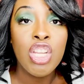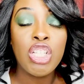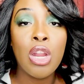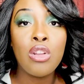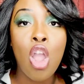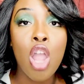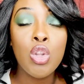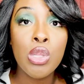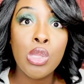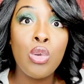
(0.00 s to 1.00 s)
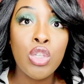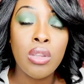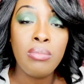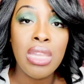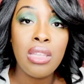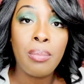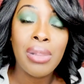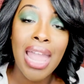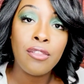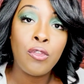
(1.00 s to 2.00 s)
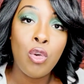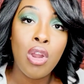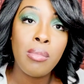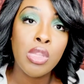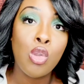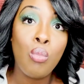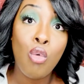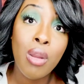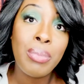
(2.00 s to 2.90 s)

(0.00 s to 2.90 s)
share it on your social media platform so more